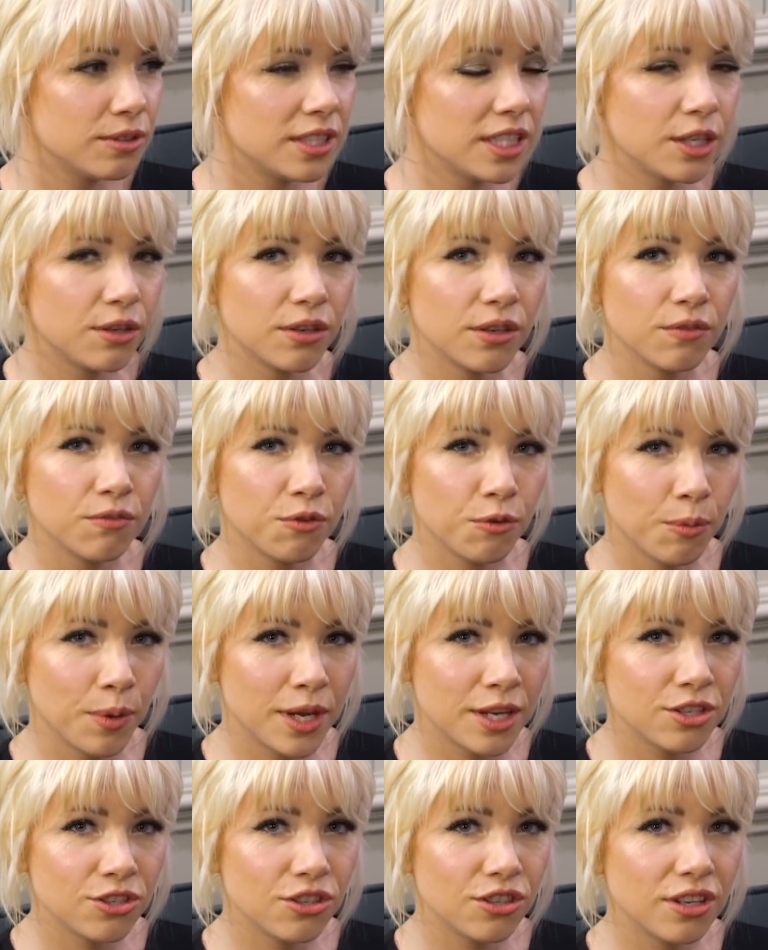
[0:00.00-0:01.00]
secret
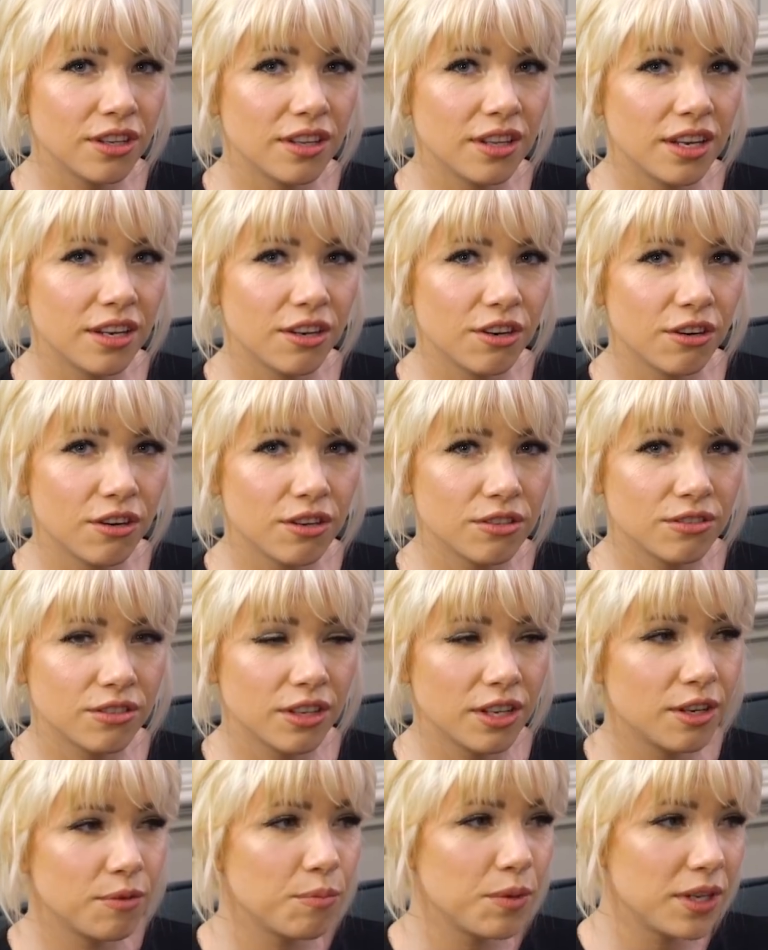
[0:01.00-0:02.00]
information, and then you're also
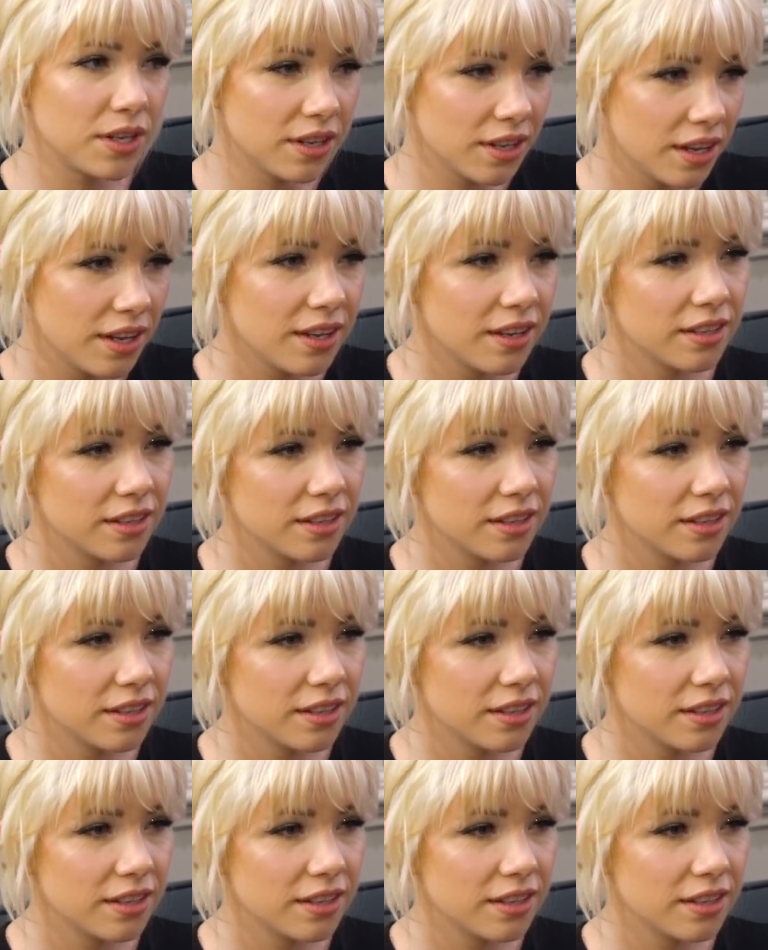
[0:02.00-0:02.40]
gonna be